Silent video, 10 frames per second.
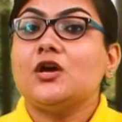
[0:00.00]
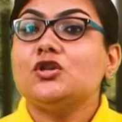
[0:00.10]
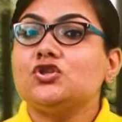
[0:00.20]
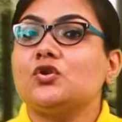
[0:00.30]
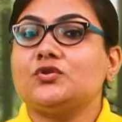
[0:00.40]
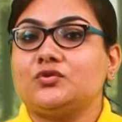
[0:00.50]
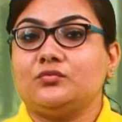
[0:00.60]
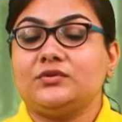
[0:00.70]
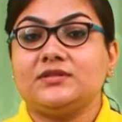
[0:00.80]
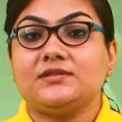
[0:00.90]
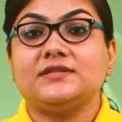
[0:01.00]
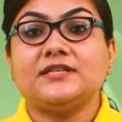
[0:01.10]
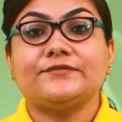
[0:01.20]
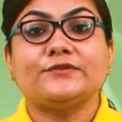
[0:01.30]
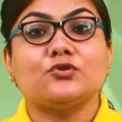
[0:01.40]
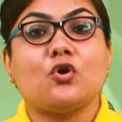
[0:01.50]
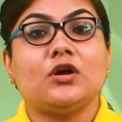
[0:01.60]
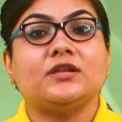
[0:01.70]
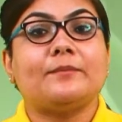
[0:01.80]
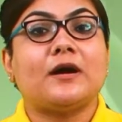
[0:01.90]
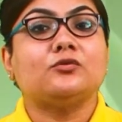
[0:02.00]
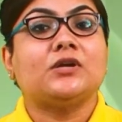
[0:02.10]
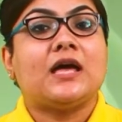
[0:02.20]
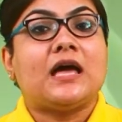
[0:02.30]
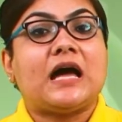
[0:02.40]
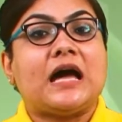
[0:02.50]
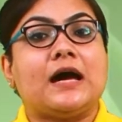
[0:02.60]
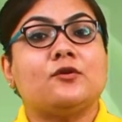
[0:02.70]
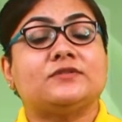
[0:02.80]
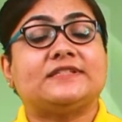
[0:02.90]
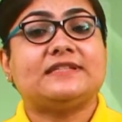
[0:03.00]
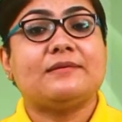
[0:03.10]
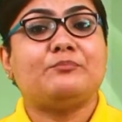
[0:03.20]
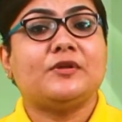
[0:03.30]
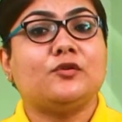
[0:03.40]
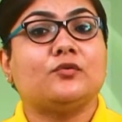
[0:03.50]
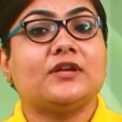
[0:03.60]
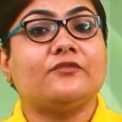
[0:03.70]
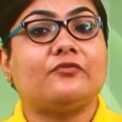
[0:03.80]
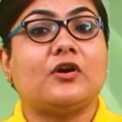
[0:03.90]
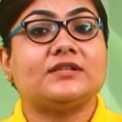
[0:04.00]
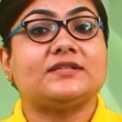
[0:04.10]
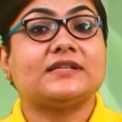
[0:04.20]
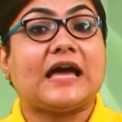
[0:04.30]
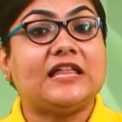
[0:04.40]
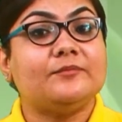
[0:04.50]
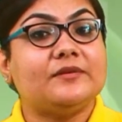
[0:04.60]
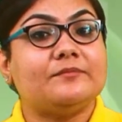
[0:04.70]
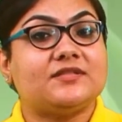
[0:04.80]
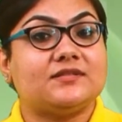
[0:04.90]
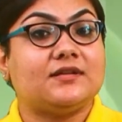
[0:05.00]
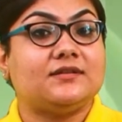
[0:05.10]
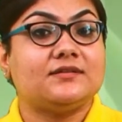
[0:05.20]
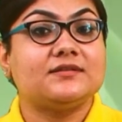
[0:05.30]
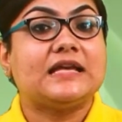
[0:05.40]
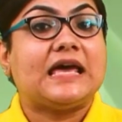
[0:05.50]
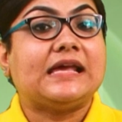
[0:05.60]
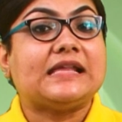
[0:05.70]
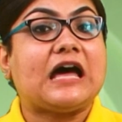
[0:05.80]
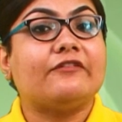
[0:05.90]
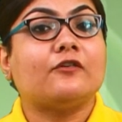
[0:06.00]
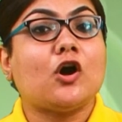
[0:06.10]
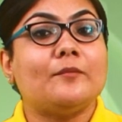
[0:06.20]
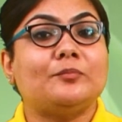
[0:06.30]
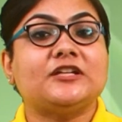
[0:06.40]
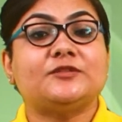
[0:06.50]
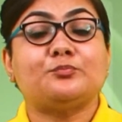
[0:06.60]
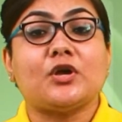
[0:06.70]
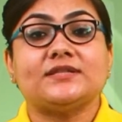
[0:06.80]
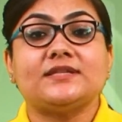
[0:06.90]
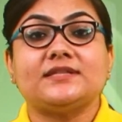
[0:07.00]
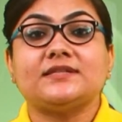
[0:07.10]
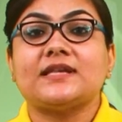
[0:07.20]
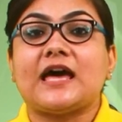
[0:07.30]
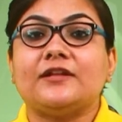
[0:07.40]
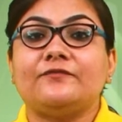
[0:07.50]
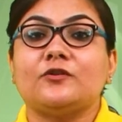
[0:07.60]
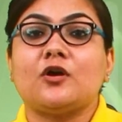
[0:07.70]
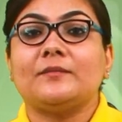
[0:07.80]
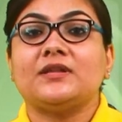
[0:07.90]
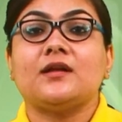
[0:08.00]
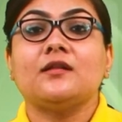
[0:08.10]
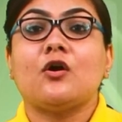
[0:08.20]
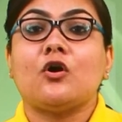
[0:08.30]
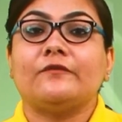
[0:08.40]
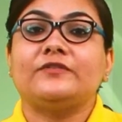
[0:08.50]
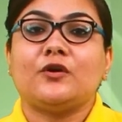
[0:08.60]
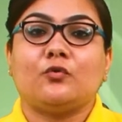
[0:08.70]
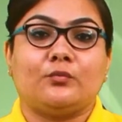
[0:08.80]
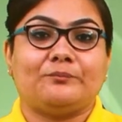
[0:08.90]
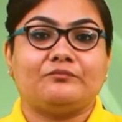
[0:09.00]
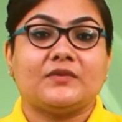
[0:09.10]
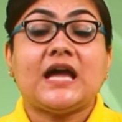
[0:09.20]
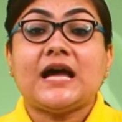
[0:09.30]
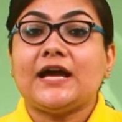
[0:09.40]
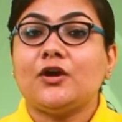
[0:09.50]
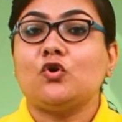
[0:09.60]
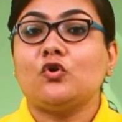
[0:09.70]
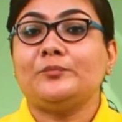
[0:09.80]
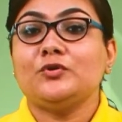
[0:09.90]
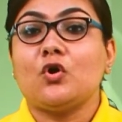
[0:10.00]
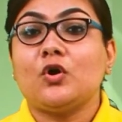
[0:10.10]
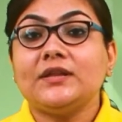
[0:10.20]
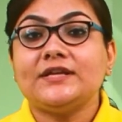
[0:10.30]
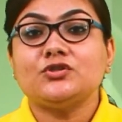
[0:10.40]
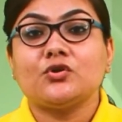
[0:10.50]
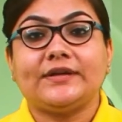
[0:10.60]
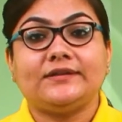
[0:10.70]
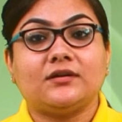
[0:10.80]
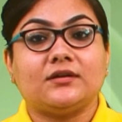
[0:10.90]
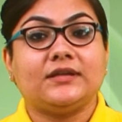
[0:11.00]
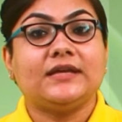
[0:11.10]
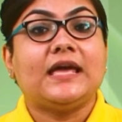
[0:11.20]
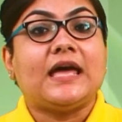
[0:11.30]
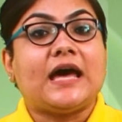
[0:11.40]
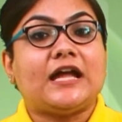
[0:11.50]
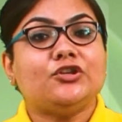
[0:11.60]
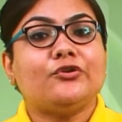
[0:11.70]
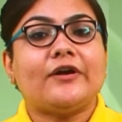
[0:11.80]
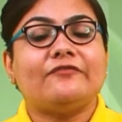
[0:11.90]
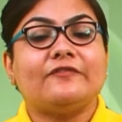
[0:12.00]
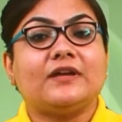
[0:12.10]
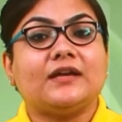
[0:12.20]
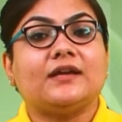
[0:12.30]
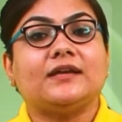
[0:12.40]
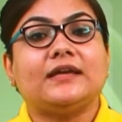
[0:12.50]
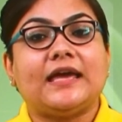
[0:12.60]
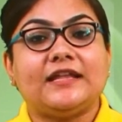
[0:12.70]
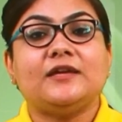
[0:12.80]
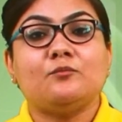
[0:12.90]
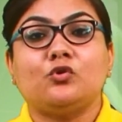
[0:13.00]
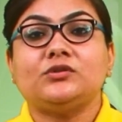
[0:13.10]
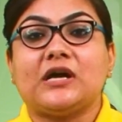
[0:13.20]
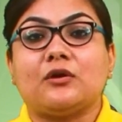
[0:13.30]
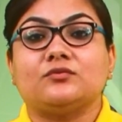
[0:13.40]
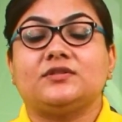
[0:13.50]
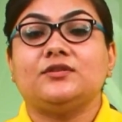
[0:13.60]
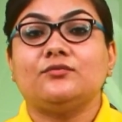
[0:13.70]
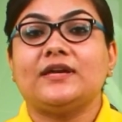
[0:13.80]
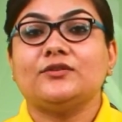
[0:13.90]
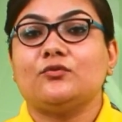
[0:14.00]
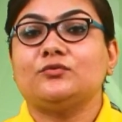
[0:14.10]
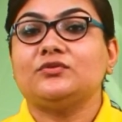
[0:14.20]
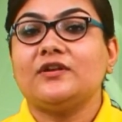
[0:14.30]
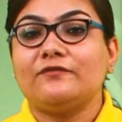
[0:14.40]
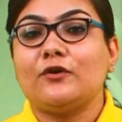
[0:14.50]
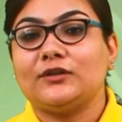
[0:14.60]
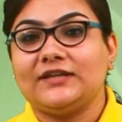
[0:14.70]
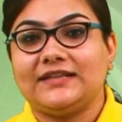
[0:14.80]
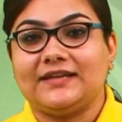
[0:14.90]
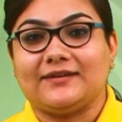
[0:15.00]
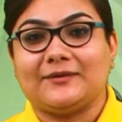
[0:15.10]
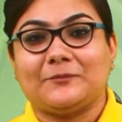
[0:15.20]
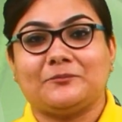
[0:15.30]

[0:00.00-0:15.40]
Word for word: So students, this was all about how simple looking forests can be mysterious and have complex processes and phenomena of their own. I hope you all enjoyed learning and you have any more doubts you can go to the following link.